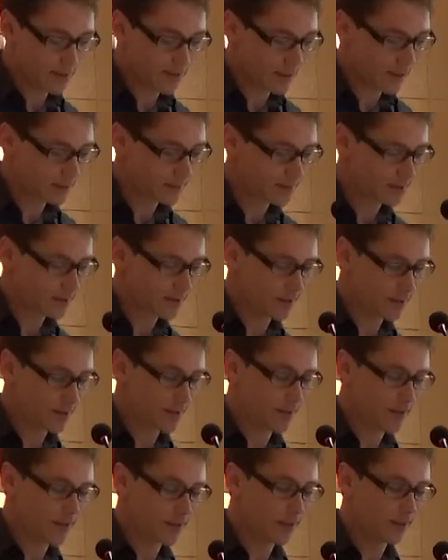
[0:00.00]
that
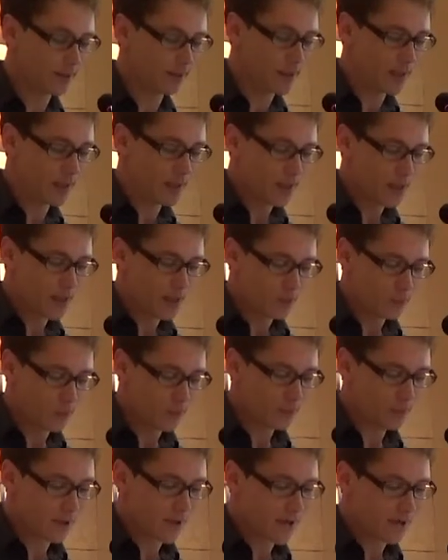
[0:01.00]

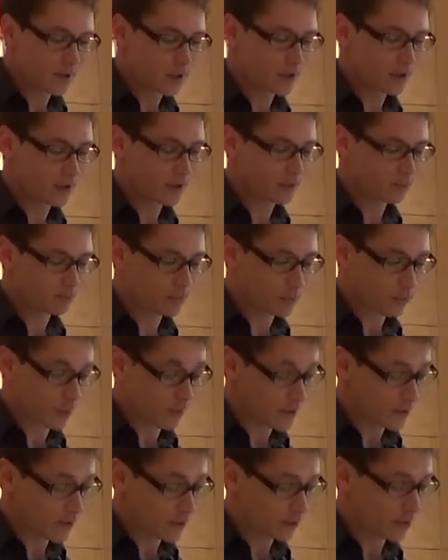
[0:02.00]
would oblige
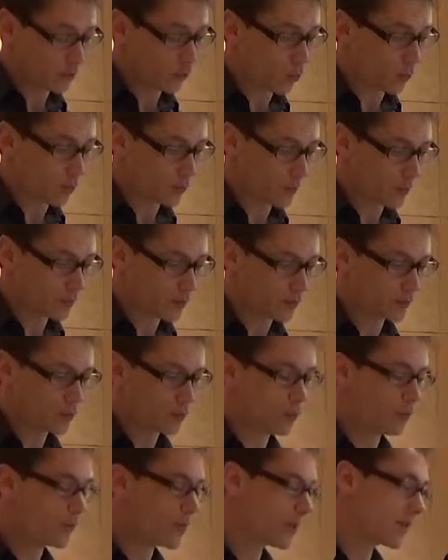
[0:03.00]
transnational
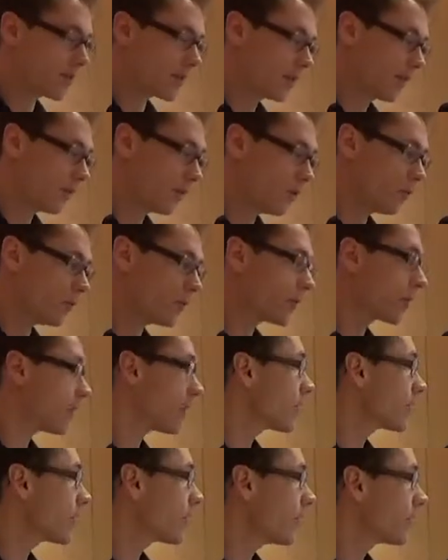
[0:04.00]
corporations to disclose
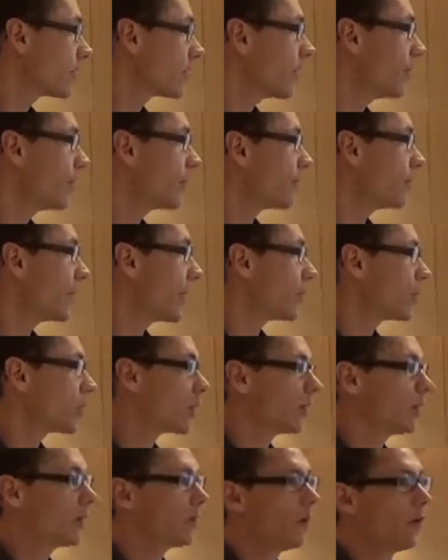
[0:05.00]
certain
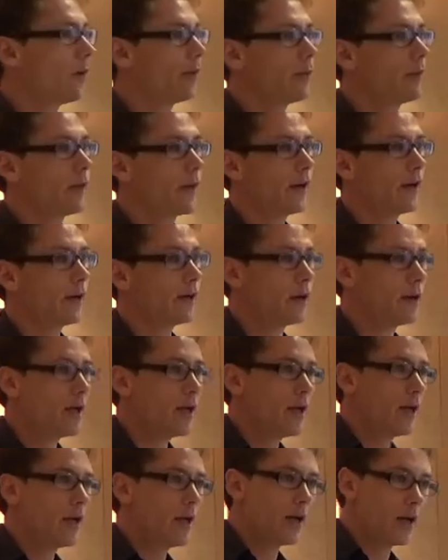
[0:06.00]
information on their
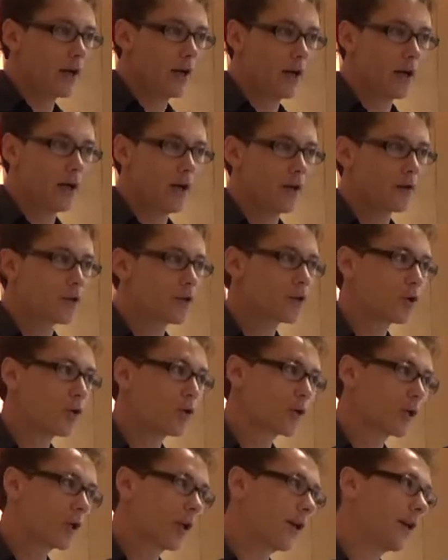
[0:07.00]

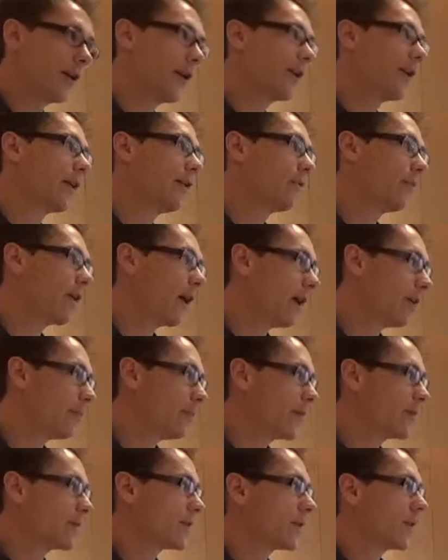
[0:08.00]
social and
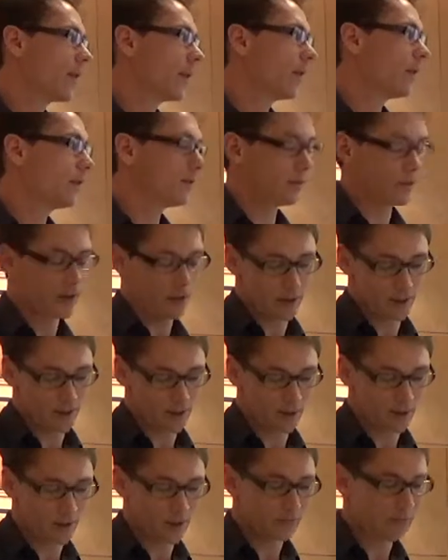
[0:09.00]
environmental
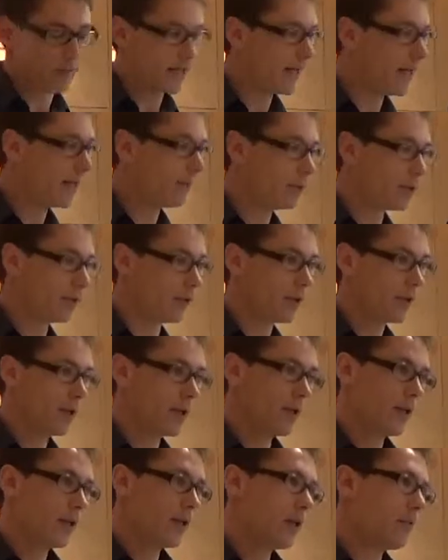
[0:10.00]
behavior.
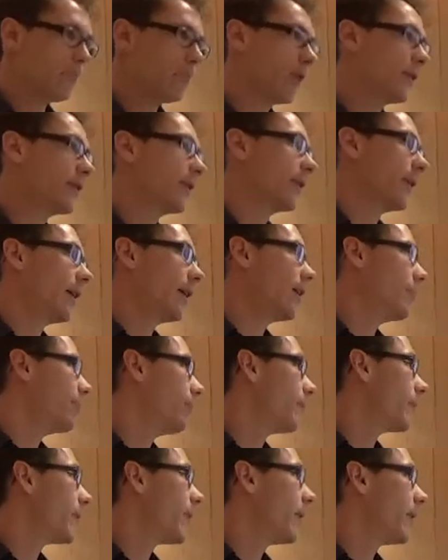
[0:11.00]
But
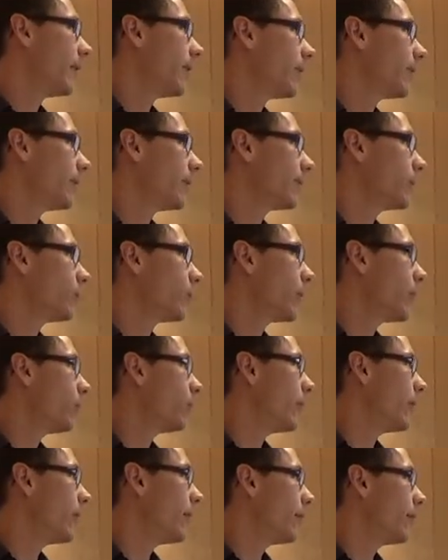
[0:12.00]

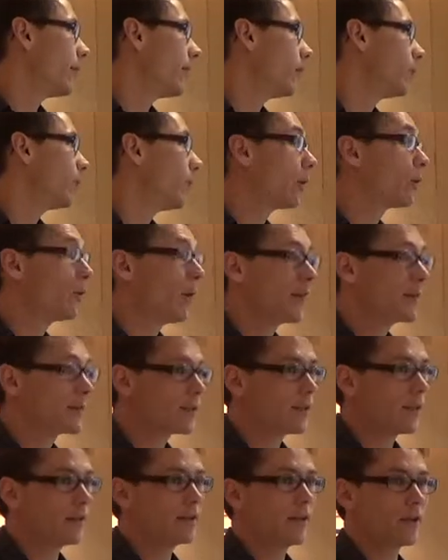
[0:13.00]
we
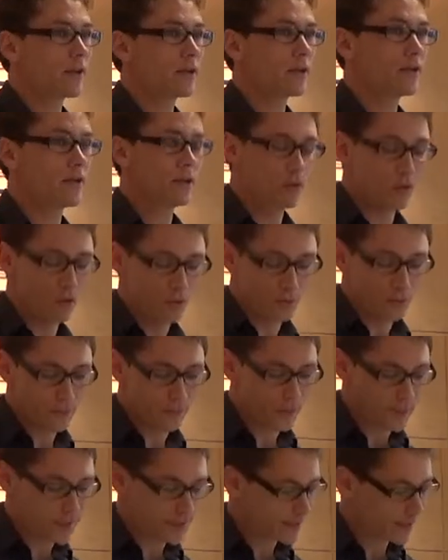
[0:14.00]
regret that there's no,
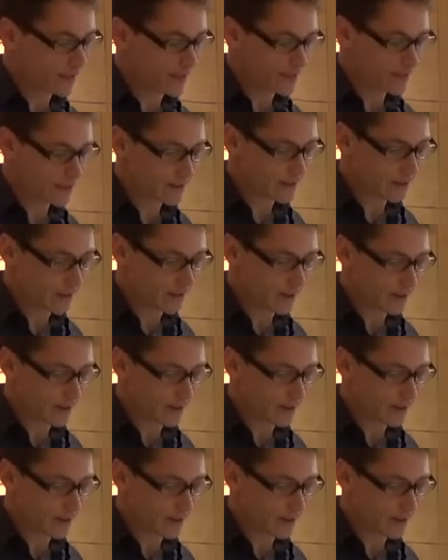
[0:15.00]
for instance,